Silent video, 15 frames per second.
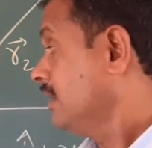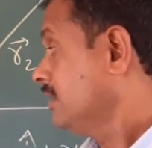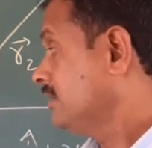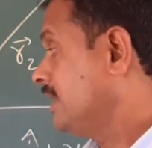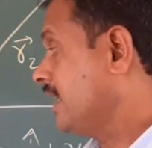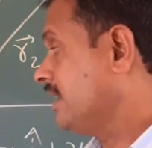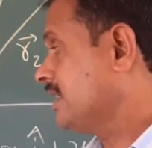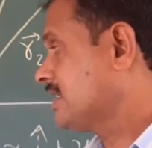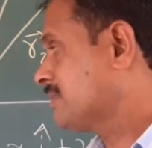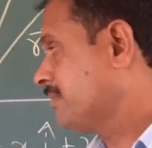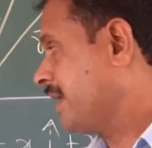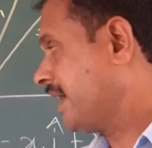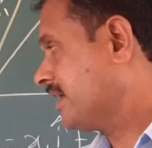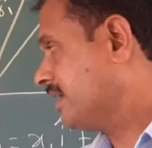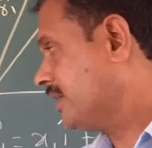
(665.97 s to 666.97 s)
Then its
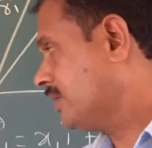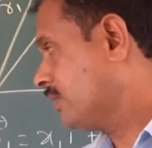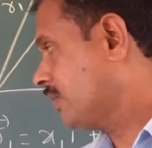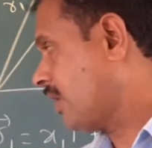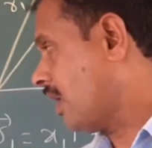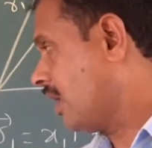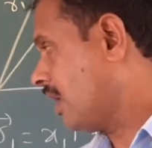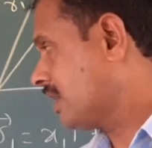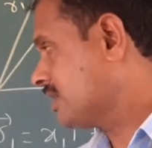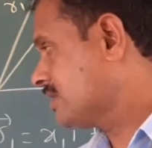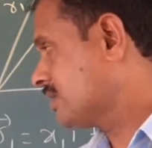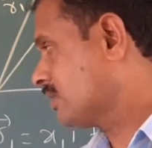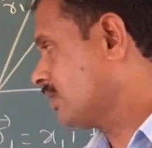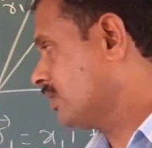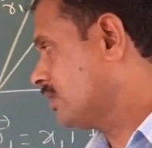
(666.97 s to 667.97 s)
magnitude r is
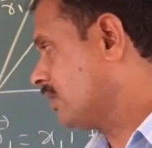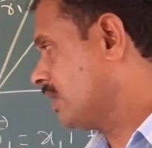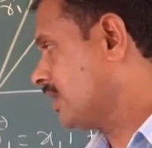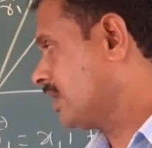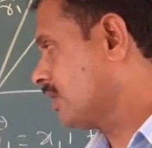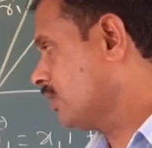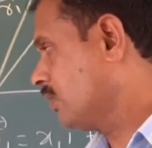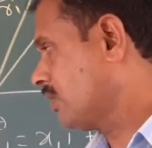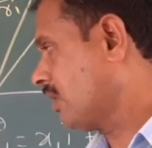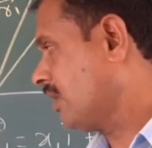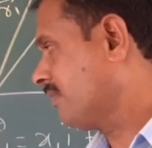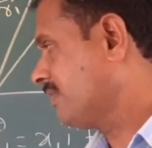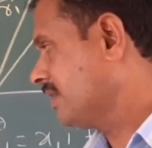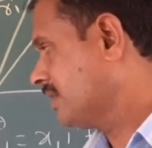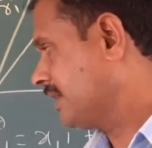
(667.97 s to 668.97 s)
equal to under root
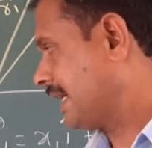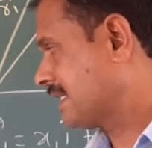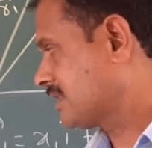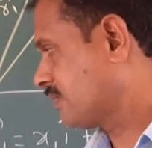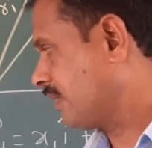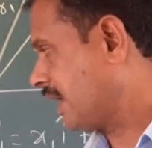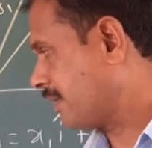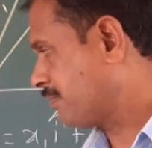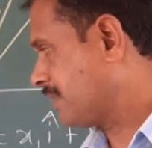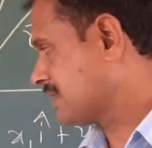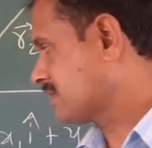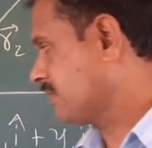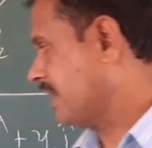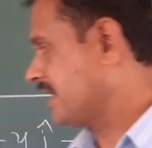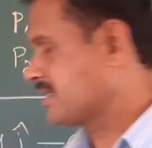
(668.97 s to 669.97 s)
of x square
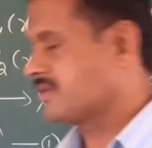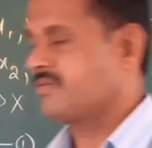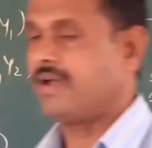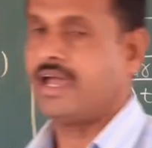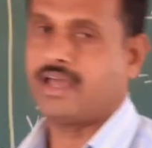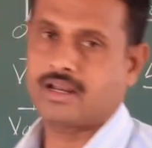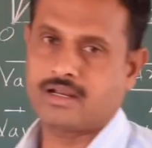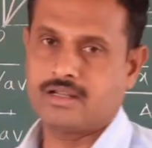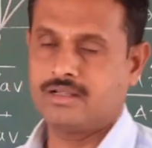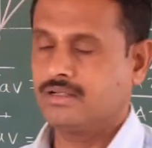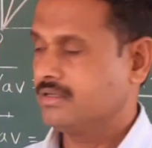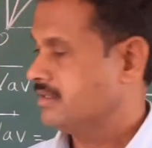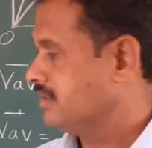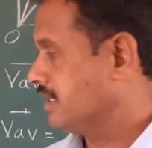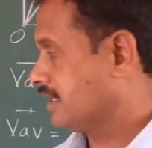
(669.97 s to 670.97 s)
plus y square
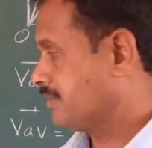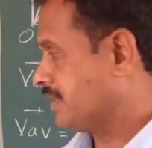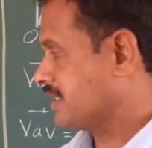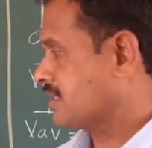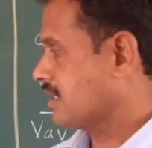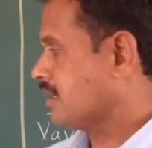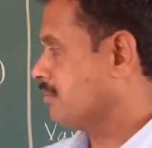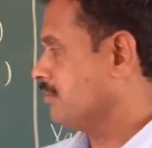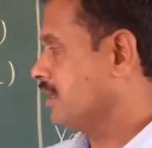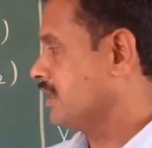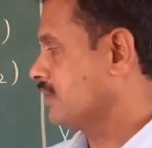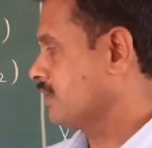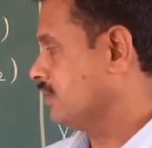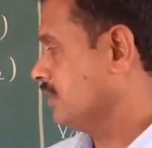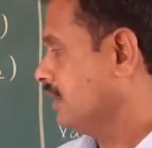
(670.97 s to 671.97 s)
equation number
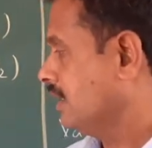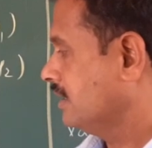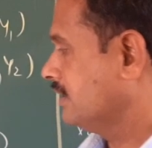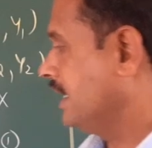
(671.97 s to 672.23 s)
2.